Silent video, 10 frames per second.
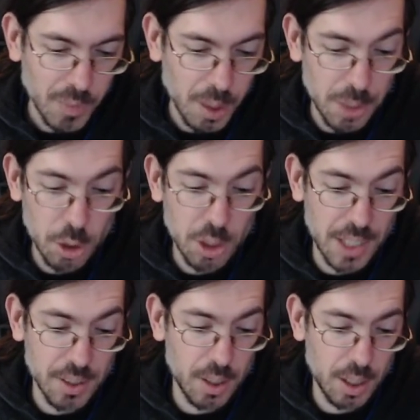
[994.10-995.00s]
There's a
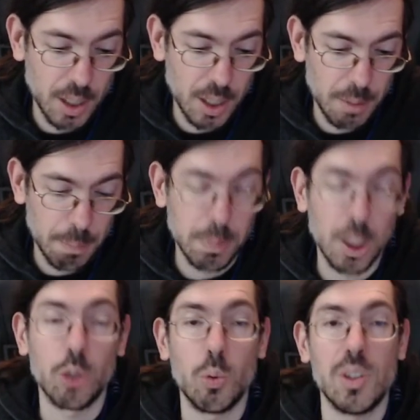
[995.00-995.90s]
nice
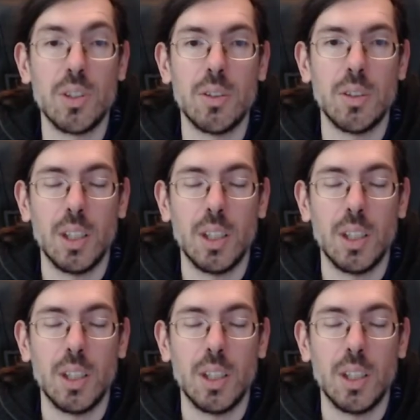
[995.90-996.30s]
plot twist